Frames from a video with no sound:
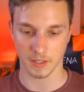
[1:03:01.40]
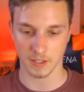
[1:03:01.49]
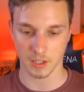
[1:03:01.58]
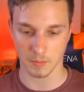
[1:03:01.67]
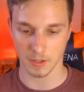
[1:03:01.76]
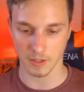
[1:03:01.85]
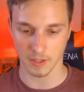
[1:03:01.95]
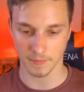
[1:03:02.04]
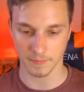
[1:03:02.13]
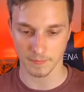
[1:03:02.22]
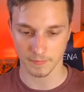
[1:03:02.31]
in a top loader.
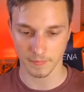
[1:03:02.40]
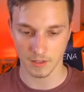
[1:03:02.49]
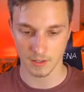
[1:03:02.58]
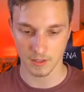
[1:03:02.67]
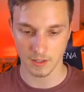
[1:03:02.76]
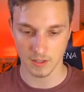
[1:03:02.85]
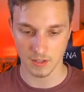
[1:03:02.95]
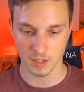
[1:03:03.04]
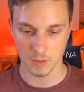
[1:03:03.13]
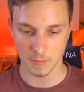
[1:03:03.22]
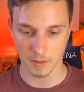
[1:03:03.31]

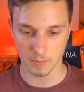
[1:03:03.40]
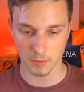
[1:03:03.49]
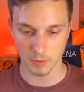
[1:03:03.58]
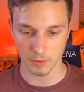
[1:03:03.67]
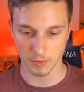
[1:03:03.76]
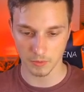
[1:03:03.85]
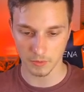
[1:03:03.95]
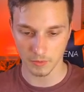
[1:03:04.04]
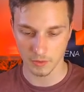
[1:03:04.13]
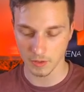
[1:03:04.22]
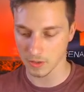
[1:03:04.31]
Just spent poof.
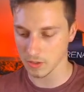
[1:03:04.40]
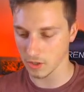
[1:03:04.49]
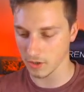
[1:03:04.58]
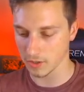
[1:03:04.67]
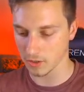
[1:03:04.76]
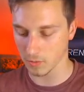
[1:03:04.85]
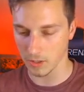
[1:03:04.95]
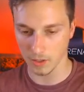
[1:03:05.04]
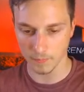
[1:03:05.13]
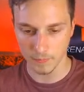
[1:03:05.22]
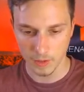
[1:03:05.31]
Sorry, it took a
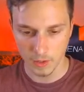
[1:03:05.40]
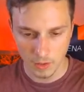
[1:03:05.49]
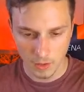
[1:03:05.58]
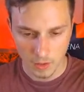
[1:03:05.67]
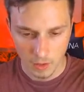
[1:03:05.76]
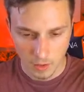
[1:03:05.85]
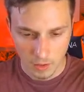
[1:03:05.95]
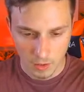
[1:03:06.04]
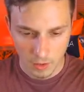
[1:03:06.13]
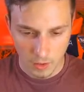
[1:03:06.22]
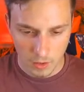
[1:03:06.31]
while.
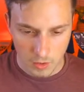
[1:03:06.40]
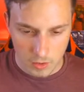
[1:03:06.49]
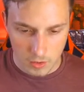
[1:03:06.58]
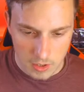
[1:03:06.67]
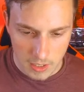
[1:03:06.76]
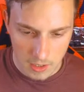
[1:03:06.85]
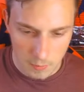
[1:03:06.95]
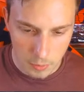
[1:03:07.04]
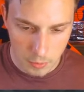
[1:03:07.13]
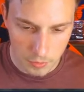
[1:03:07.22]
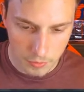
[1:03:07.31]
Just sent
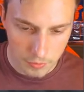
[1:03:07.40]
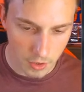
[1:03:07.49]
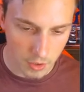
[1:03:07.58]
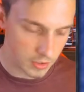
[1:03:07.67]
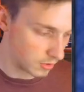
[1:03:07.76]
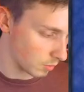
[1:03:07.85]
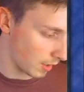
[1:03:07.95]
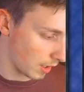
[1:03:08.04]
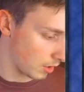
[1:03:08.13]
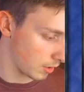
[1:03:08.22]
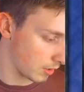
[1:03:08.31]
poof. Sorry, it took a
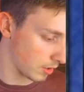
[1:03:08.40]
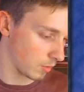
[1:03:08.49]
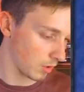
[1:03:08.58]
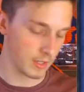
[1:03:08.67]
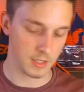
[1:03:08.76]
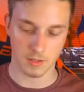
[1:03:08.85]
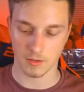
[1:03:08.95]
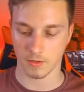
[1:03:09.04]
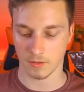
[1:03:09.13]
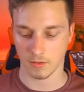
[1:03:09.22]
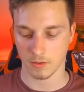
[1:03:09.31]
while. No worries.
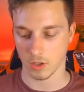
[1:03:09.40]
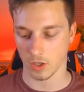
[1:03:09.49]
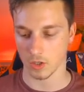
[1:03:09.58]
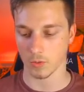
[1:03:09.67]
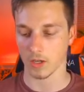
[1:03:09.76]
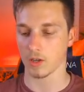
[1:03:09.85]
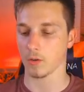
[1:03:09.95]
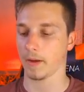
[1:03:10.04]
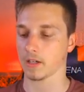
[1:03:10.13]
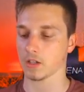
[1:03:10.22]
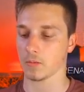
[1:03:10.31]
Josh, we'll get your
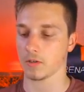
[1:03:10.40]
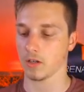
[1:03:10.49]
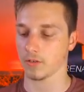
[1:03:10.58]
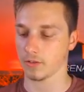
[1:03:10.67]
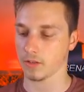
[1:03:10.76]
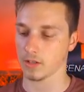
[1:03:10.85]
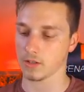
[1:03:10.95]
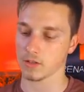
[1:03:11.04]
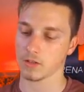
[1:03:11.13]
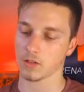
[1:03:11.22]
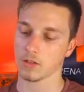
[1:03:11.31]
packs opened after this.